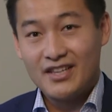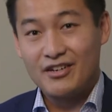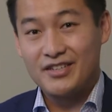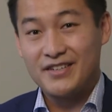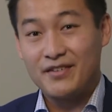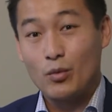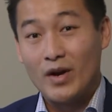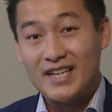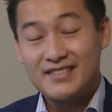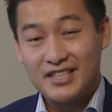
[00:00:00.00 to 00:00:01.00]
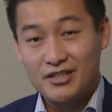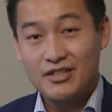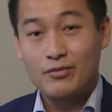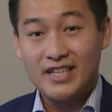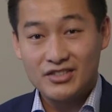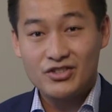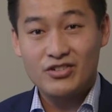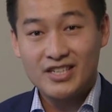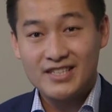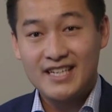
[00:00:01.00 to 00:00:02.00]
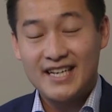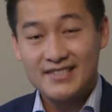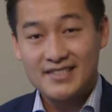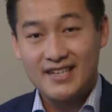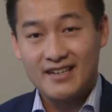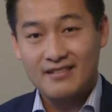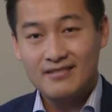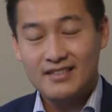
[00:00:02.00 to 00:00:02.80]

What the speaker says: There are different ways that you can reconstruct an ACL.